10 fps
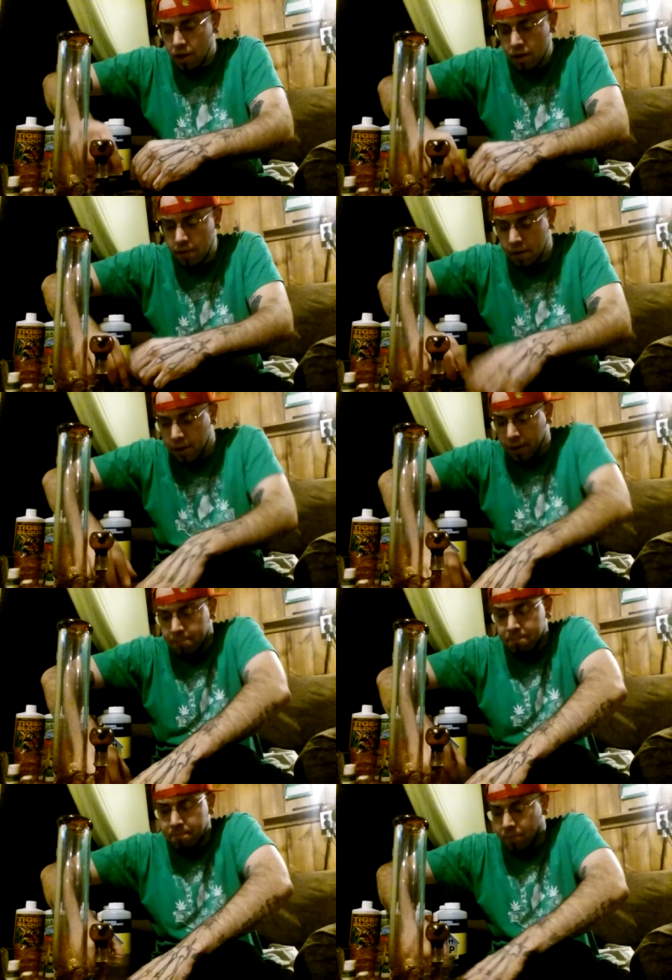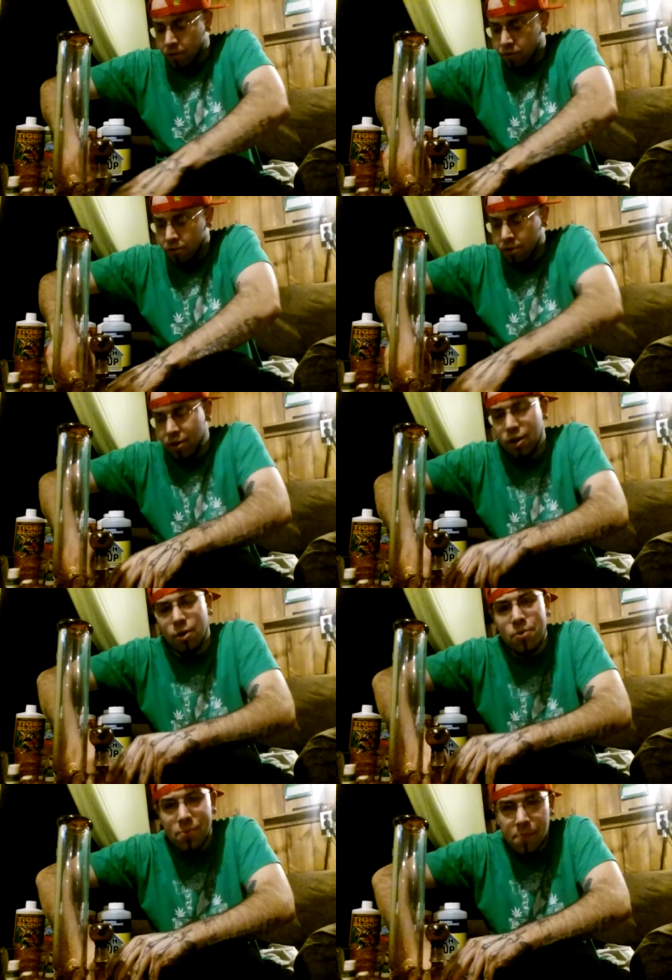Alright,
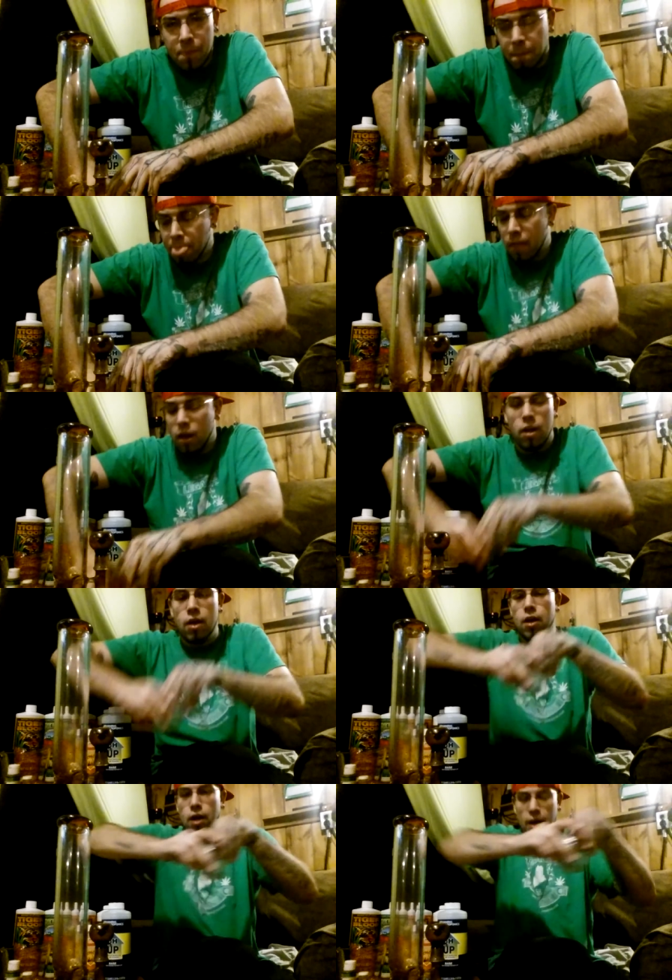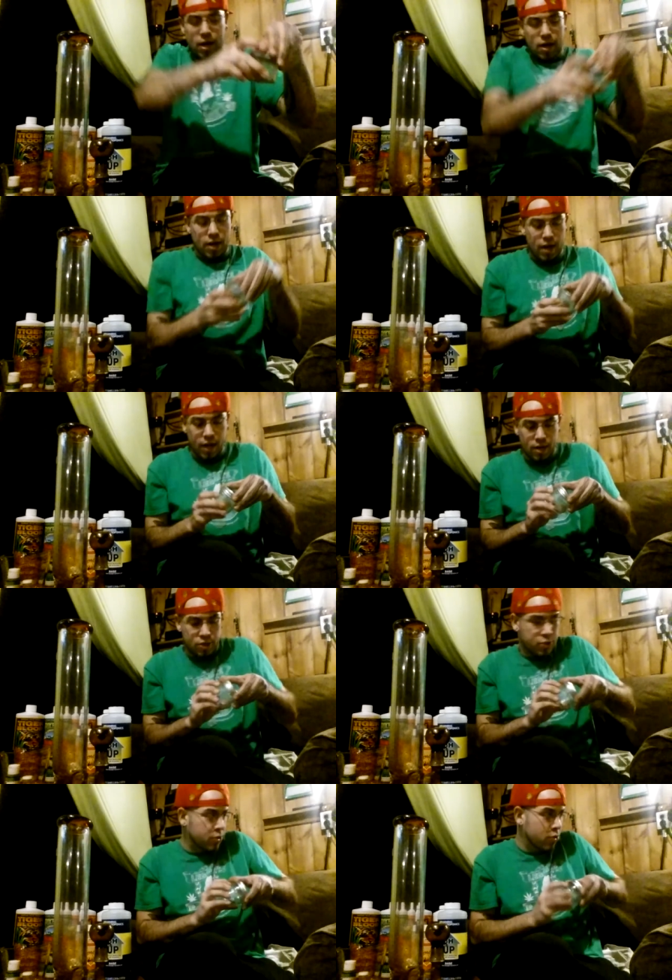so I gotta
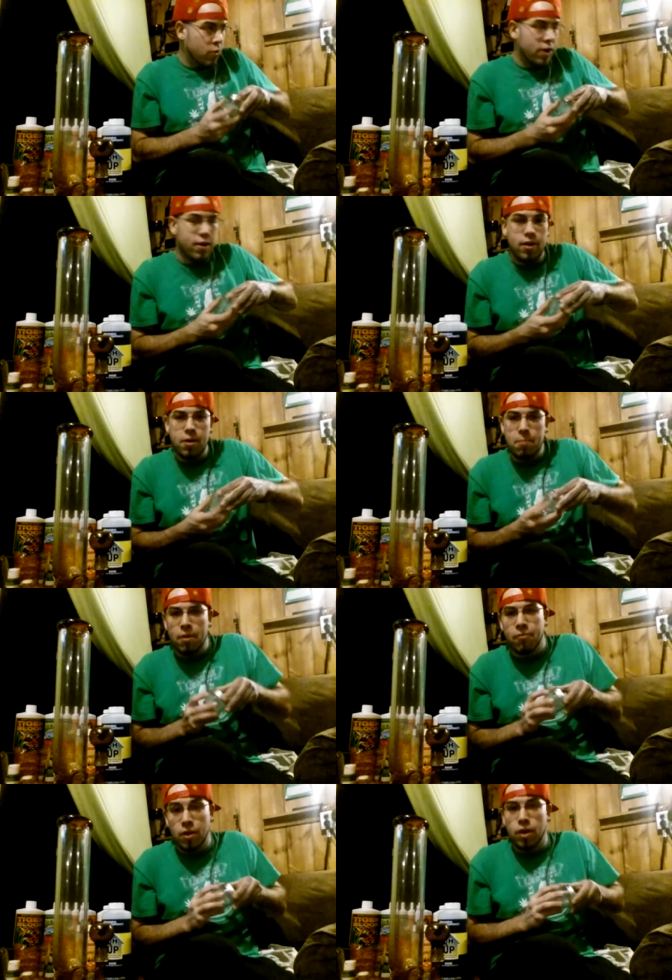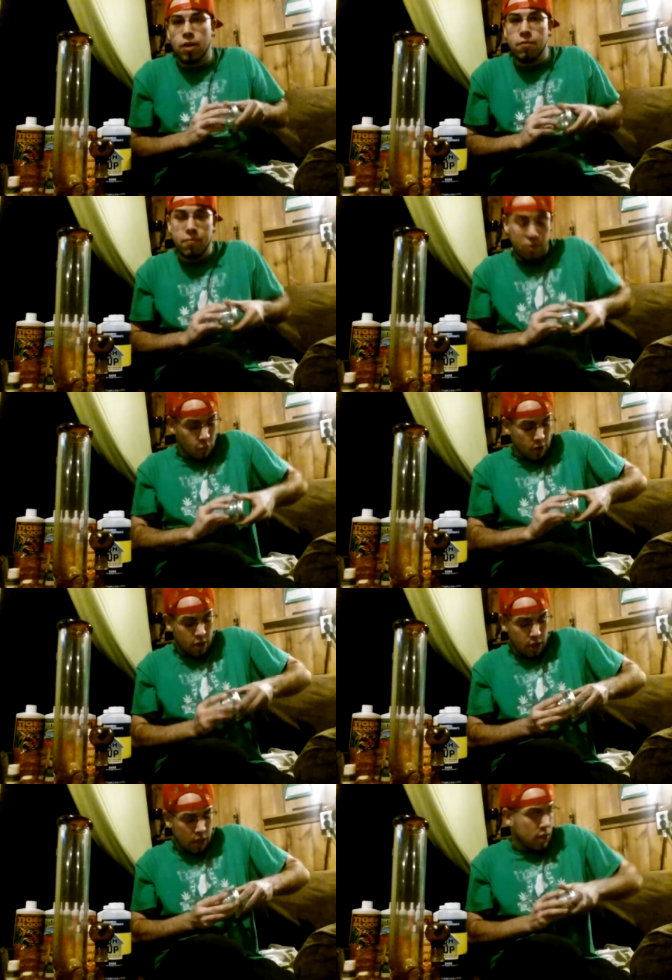do my feeding for the
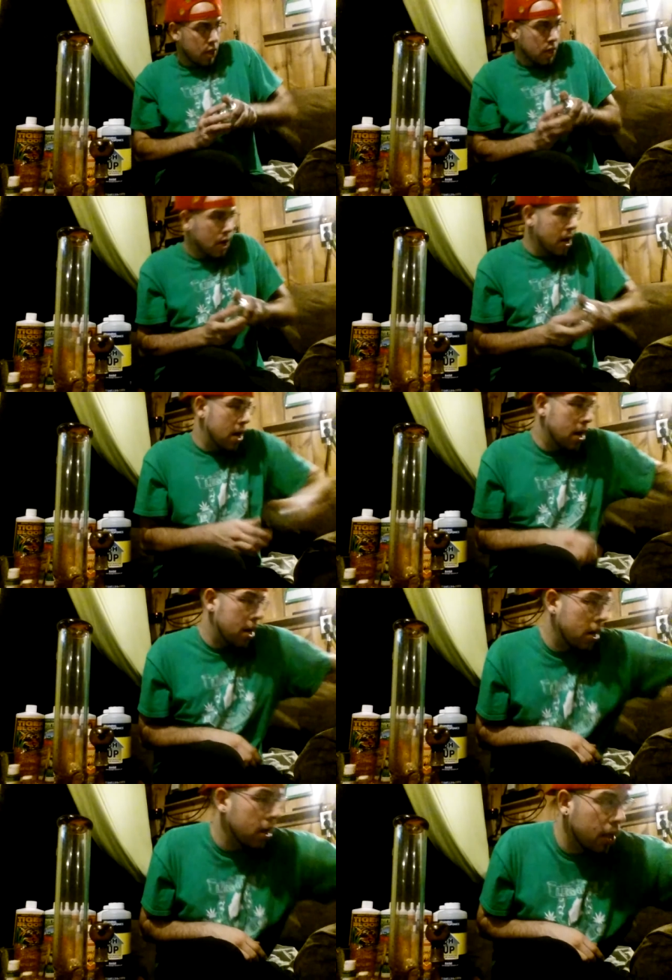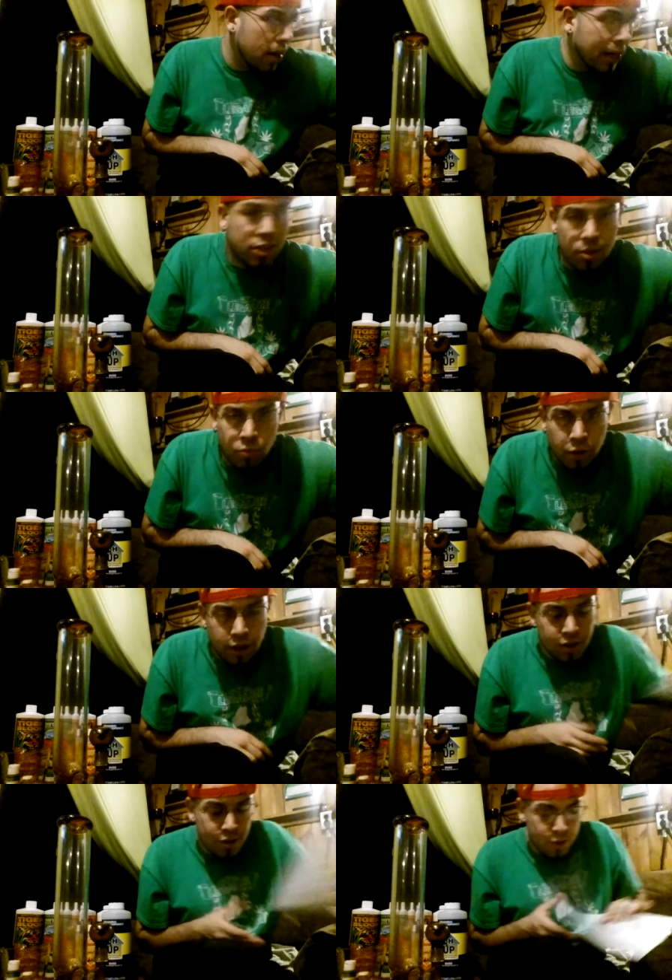week. I jumped
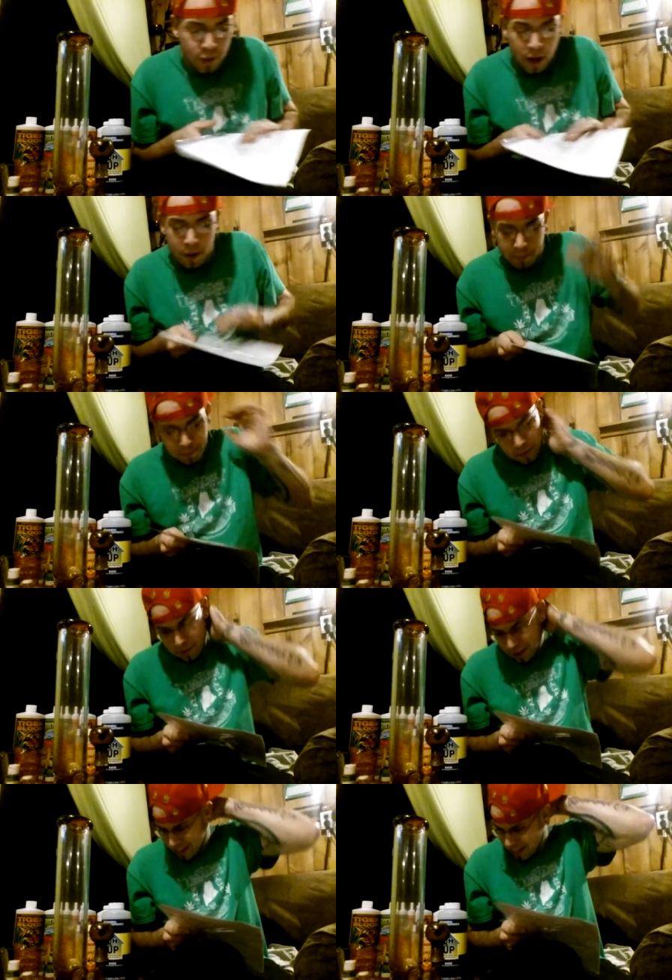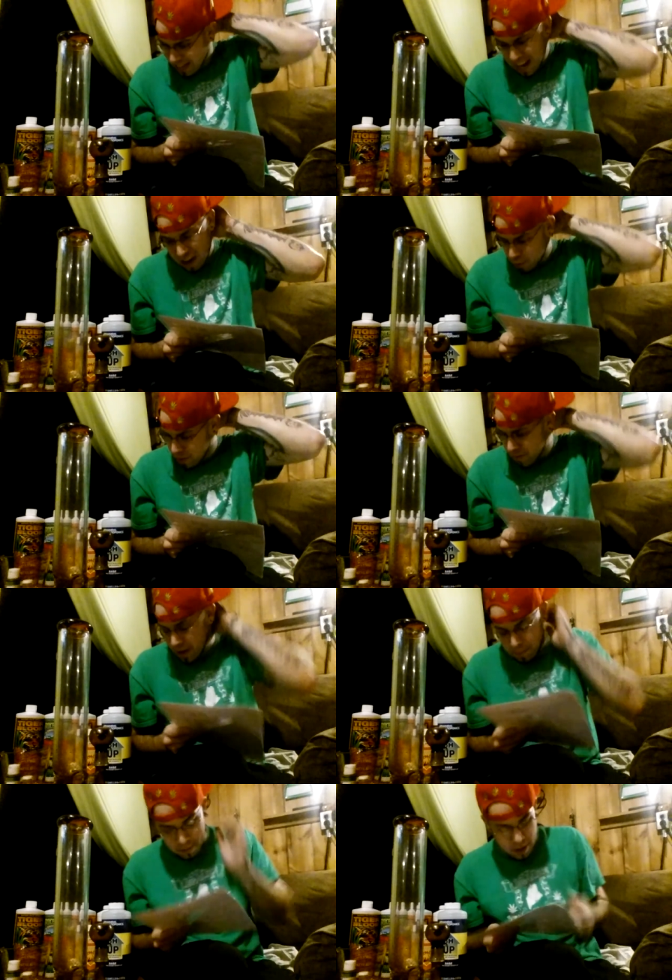week 2. I'm kind of
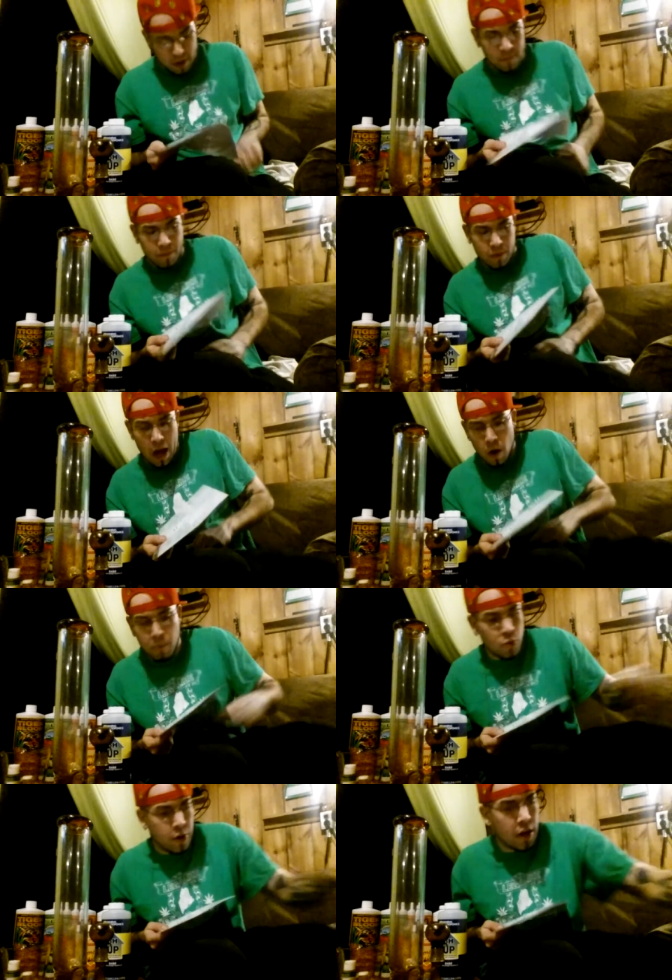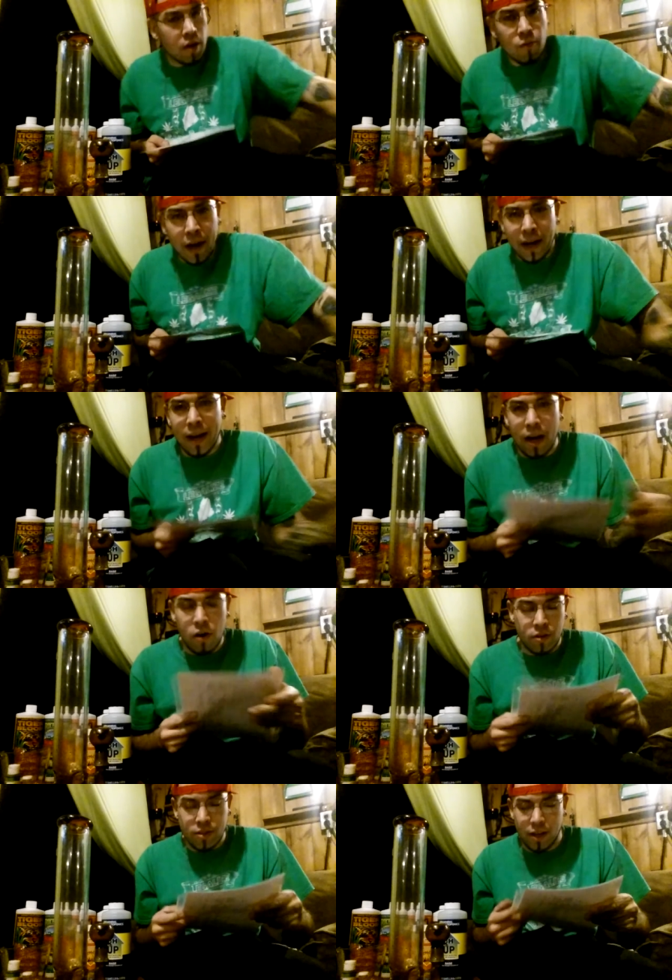revamping how I'm doing it right
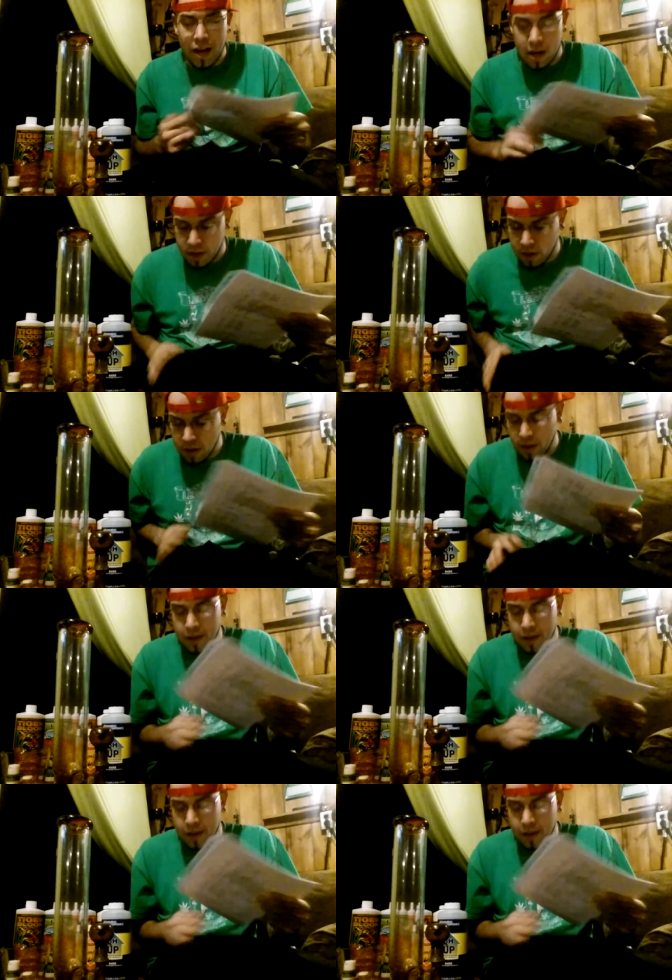now because I kind of